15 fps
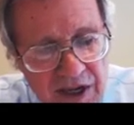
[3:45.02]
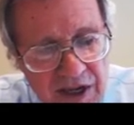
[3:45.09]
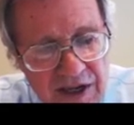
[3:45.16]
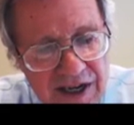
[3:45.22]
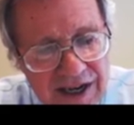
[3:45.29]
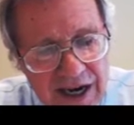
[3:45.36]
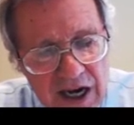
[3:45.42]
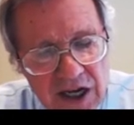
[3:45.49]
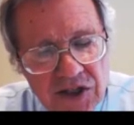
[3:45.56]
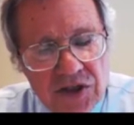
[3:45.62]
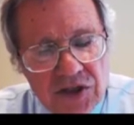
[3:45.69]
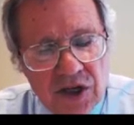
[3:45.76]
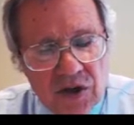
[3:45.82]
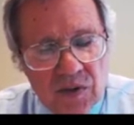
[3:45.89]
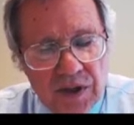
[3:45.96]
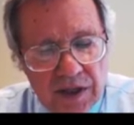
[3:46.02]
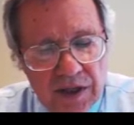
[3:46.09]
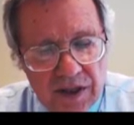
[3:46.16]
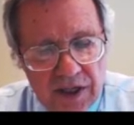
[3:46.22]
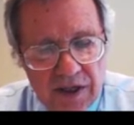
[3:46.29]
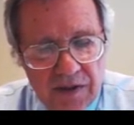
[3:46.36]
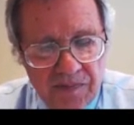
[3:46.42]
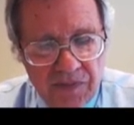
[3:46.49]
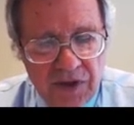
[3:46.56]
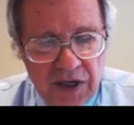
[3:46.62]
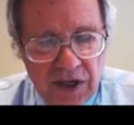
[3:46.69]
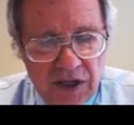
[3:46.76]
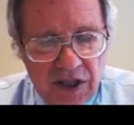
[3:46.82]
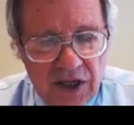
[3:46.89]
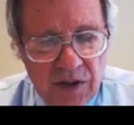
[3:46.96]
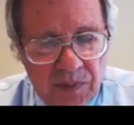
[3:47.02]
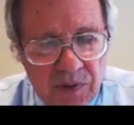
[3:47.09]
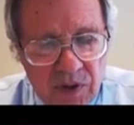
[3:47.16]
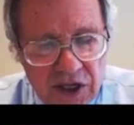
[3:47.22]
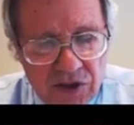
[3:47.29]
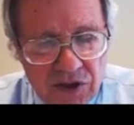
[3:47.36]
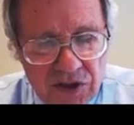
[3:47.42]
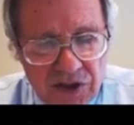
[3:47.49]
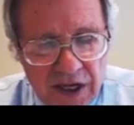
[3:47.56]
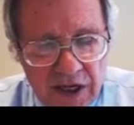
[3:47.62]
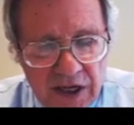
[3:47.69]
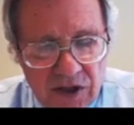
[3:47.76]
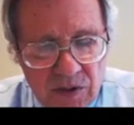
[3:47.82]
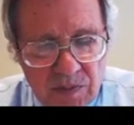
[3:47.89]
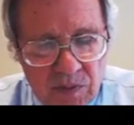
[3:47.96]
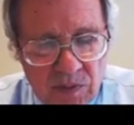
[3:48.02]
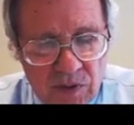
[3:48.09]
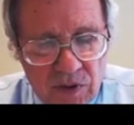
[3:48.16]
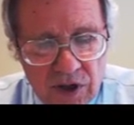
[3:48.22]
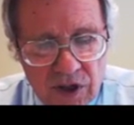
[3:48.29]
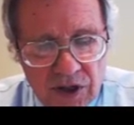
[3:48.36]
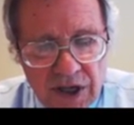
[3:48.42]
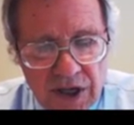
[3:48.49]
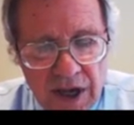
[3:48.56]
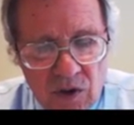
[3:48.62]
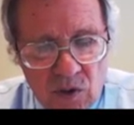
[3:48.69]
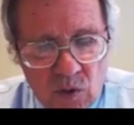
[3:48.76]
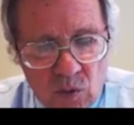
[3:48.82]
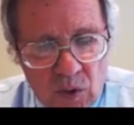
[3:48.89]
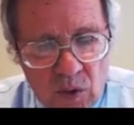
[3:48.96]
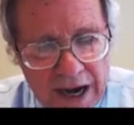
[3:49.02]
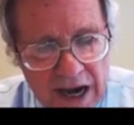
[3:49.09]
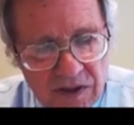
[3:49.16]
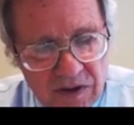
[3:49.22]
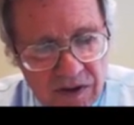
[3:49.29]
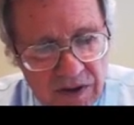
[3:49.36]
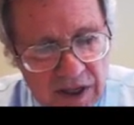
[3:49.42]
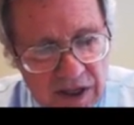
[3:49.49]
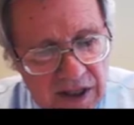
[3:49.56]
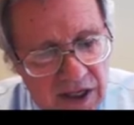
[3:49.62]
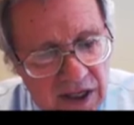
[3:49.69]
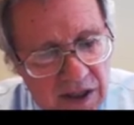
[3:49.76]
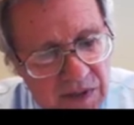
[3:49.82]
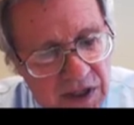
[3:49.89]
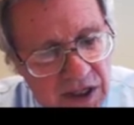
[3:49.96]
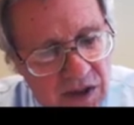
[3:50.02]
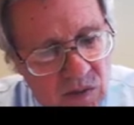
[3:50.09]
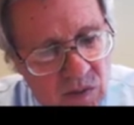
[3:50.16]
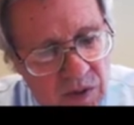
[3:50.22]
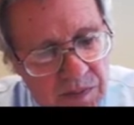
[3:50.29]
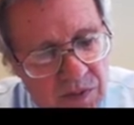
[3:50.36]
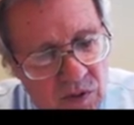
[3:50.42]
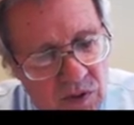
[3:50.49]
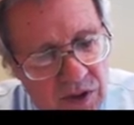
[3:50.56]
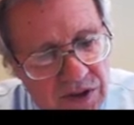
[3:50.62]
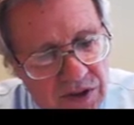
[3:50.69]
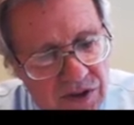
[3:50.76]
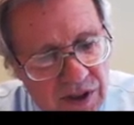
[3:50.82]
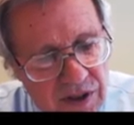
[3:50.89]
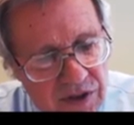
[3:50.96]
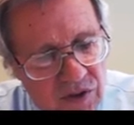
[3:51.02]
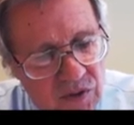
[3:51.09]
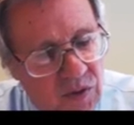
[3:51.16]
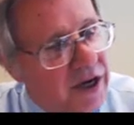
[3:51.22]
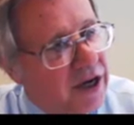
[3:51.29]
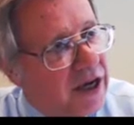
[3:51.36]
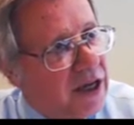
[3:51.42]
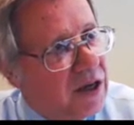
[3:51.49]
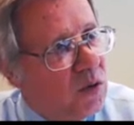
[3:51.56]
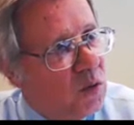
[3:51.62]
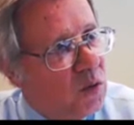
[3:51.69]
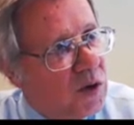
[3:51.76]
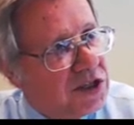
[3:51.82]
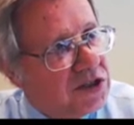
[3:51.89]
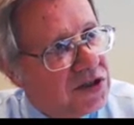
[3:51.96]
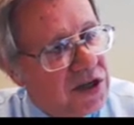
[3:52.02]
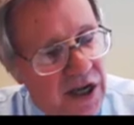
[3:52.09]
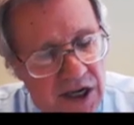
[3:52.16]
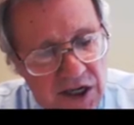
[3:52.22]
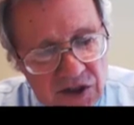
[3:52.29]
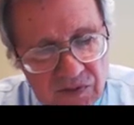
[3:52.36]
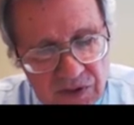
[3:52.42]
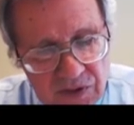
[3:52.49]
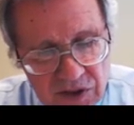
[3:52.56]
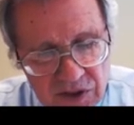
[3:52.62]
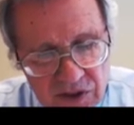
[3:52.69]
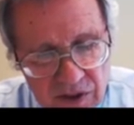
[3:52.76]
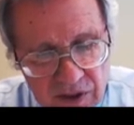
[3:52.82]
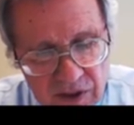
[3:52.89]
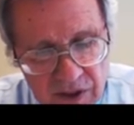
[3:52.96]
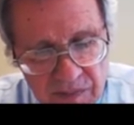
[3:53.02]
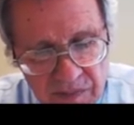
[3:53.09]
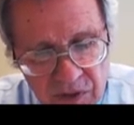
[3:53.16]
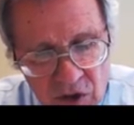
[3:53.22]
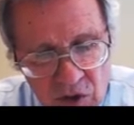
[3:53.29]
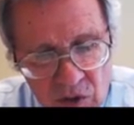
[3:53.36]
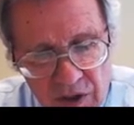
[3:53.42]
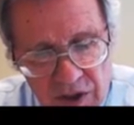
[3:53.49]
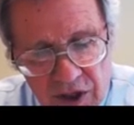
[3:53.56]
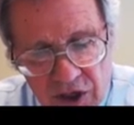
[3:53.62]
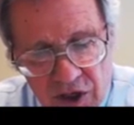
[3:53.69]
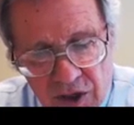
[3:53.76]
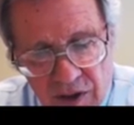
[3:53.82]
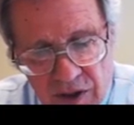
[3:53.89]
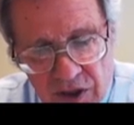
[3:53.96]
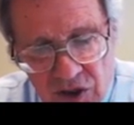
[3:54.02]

Consequently, the appraisal standard boards, rather than limiting reports to a one-size-fits-all or the current